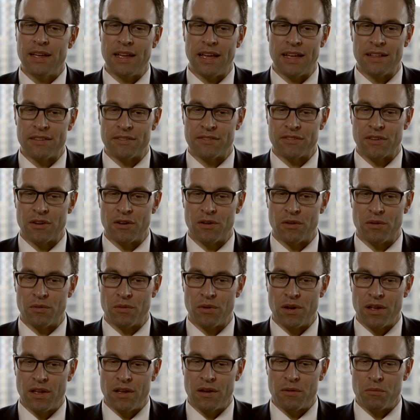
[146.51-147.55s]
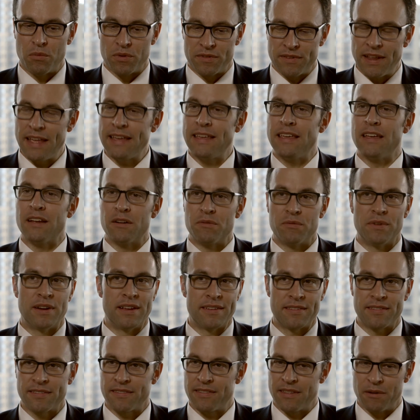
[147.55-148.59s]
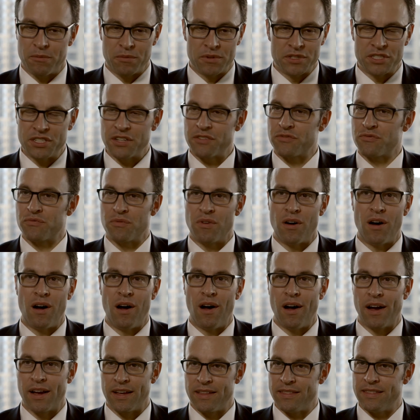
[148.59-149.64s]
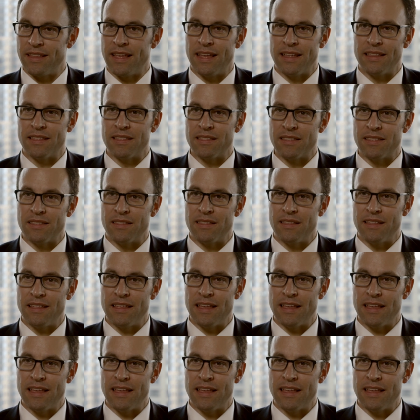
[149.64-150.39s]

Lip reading: And so we're taking a risk that we're just wrong, and